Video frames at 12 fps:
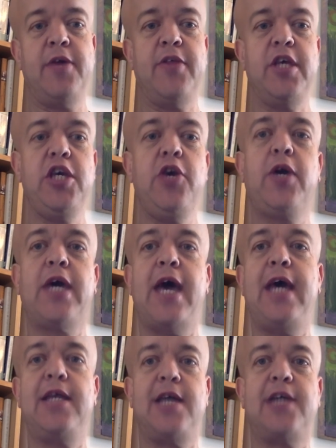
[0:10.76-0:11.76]
the
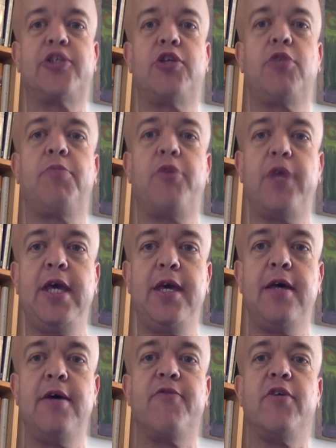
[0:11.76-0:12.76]
UK national body
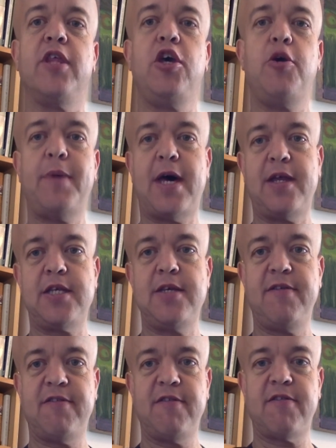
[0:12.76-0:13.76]
for the
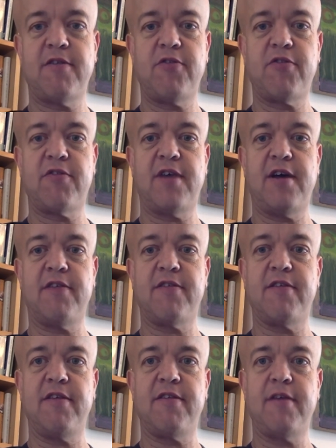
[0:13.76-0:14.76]
humanities and social
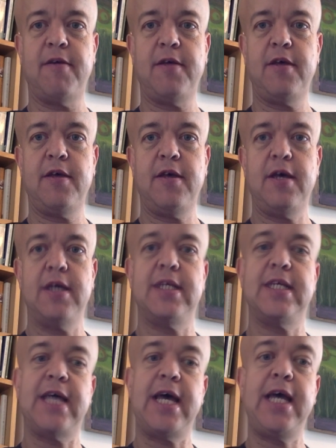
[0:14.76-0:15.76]
sciences.
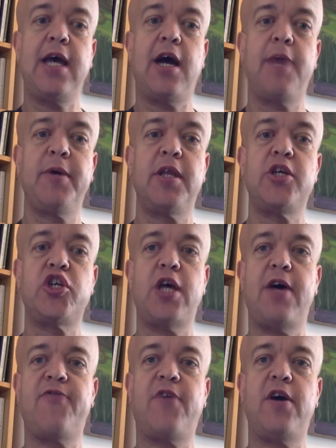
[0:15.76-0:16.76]
Today, I'm going to
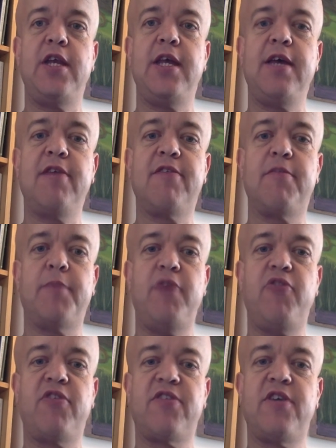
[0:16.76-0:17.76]
share findings of my
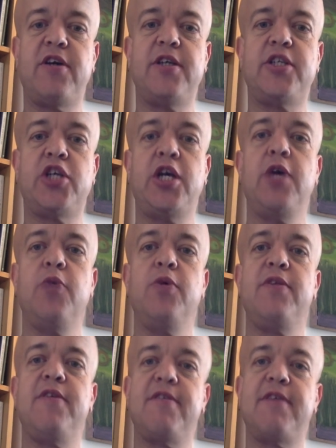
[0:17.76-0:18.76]
research
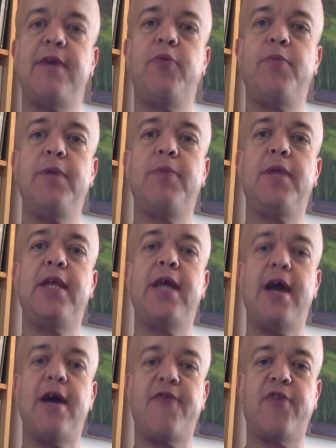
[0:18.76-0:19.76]
with disabled people in
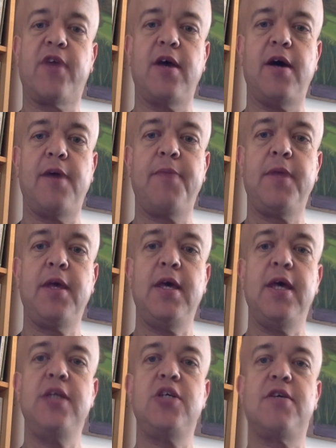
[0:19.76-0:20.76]
Africa
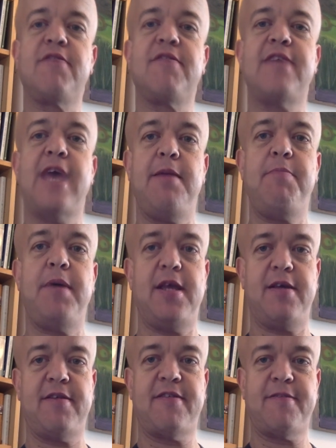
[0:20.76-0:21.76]
in just 10
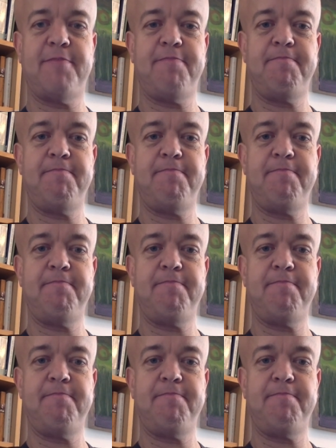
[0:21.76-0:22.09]
minutes.